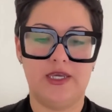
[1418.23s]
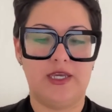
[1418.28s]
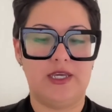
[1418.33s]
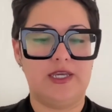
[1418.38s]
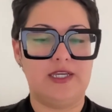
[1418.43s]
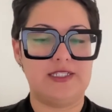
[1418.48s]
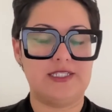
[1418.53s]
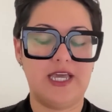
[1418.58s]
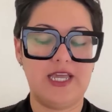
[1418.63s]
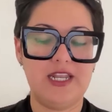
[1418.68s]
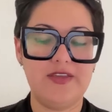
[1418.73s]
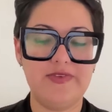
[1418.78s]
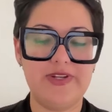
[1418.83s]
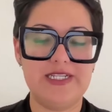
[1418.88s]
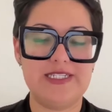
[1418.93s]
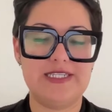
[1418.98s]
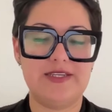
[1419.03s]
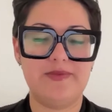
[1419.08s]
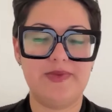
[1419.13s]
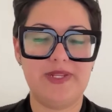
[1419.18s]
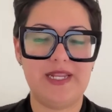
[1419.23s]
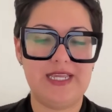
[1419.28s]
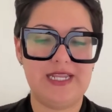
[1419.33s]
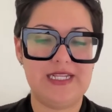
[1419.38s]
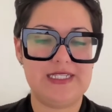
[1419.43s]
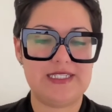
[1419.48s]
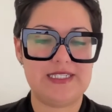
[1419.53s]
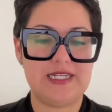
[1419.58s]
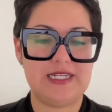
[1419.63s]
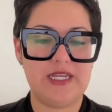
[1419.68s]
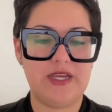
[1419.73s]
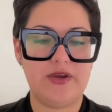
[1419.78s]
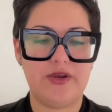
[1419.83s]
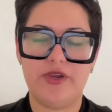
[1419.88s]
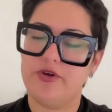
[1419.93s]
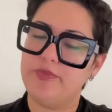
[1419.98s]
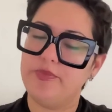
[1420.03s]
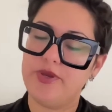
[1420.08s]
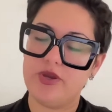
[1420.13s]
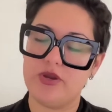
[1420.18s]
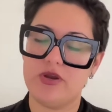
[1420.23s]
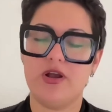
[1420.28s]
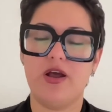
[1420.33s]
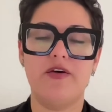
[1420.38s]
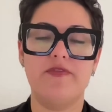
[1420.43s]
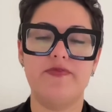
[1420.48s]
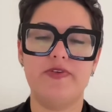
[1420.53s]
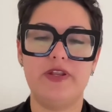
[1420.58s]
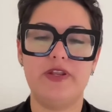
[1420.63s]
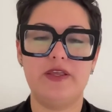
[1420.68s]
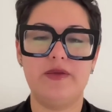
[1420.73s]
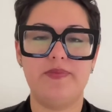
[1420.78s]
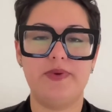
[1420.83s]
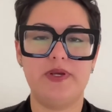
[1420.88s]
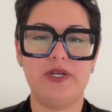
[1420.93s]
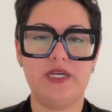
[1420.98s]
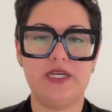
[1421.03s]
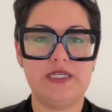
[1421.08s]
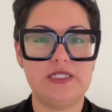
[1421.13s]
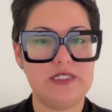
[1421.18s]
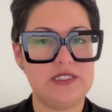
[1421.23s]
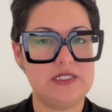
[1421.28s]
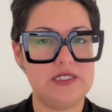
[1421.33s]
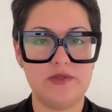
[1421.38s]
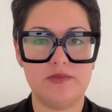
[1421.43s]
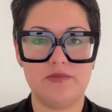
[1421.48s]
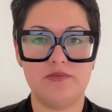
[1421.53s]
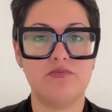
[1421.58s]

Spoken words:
It's kind of an intimidating scenario, but you're confident because